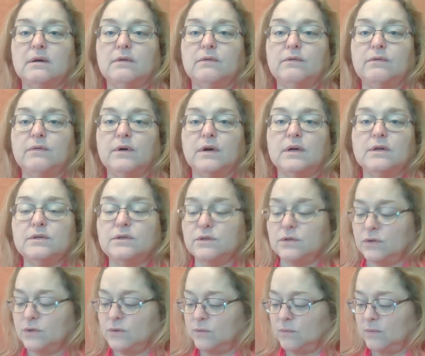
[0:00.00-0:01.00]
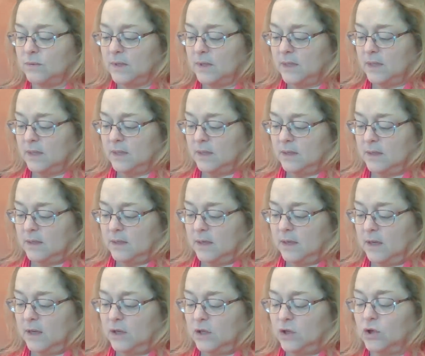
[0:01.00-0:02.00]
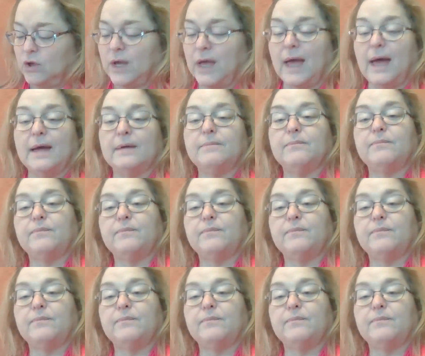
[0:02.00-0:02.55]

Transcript: for us to look at,